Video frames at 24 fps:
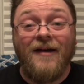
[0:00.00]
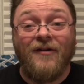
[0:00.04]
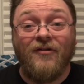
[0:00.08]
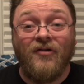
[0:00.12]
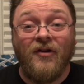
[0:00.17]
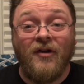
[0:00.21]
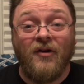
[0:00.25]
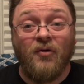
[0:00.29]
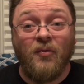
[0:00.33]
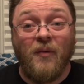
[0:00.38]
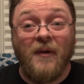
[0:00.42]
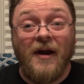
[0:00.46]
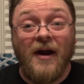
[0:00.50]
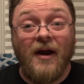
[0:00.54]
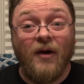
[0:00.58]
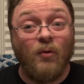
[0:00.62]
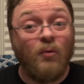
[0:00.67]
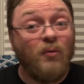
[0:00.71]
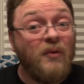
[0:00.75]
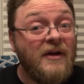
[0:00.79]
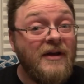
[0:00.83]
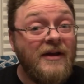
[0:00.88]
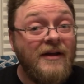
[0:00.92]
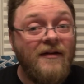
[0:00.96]
accent when I
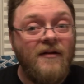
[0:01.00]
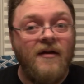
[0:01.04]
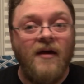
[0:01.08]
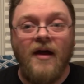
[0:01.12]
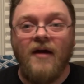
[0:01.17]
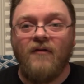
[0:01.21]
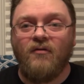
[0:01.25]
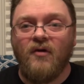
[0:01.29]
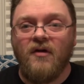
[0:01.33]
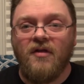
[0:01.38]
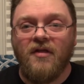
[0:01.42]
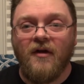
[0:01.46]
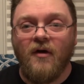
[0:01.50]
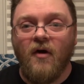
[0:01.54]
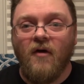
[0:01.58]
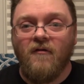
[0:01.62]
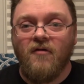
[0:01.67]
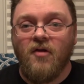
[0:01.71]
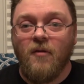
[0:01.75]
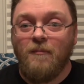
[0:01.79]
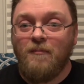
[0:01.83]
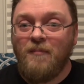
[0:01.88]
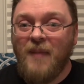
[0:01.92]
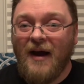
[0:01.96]
read everything
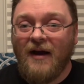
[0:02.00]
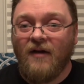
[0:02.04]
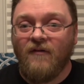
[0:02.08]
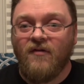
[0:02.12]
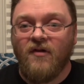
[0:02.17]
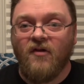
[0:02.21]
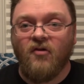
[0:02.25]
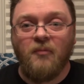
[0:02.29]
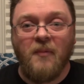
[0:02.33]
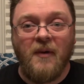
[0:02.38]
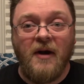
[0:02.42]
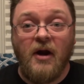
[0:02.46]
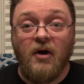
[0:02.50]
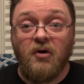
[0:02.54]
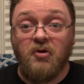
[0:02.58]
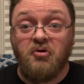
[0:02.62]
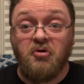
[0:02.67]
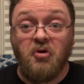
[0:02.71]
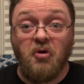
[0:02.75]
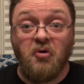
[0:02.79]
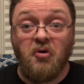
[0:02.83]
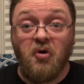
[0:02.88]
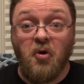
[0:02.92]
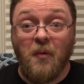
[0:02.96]
off the back of this, but I
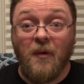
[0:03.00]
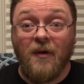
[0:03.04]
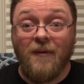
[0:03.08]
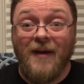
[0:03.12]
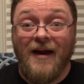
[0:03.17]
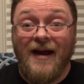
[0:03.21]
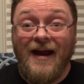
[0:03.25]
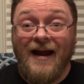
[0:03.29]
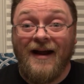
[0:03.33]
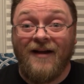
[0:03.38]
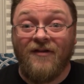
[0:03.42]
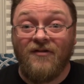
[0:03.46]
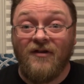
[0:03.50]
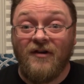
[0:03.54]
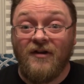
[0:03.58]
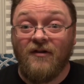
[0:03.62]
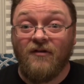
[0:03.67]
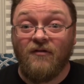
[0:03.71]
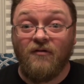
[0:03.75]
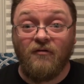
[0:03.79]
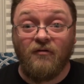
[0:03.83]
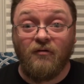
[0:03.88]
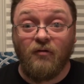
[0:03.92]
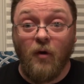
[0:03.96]
don't know where my accent
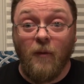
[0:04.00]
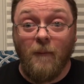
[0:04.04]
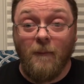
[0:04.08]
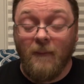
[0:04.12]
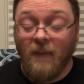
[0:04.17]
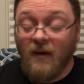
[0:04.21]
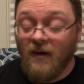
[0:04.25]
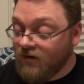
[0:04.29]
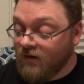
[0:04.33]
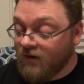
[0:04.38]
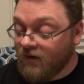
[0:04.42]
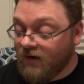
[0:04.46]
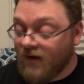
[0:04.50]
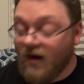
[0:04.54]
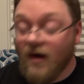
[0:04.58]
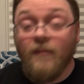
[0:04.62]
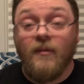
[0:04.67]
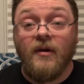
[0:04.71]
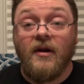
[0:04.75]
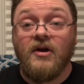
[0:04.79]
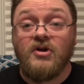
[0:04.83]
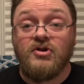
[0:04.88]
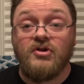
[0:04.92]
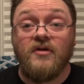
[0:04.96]
is from. It's a
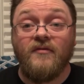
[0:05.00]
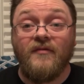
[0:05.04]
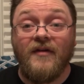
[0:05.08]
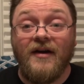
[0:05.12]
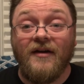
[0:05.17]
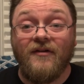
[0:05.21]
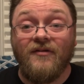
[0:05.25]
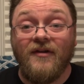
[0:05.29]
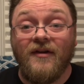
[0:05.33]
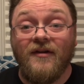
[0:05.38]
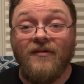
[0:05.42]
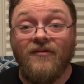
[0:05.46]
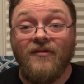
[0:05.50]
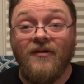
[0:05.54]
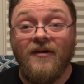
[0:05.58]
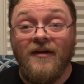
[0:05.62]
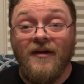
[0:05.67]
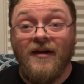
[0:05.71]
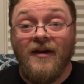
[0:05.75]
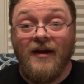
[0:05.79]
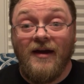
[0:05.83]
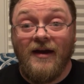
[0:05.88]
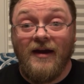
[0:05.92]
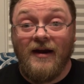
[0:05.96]
combination of accents,
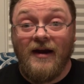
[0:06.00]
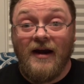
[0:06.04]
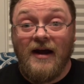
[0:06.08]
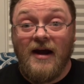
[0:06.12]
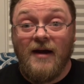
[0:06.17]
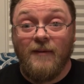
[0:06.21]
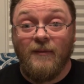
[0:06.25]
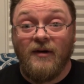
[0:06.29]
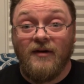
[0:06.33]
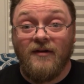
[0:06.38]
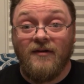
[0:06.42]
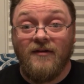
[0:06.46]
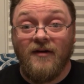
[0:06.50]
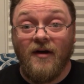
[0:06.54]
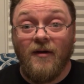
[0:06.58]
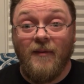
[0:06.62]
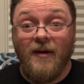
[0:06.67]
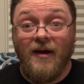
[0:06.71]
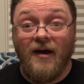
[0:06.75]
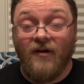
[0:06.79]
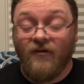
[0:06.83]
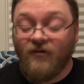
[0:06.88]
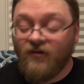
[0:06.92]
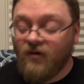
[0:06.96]
and I'm a
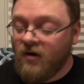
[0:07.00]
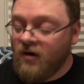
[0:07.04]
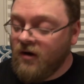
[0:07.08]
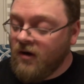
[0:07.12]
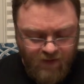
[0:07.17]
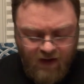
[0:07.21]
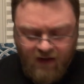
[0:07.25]
dumbass.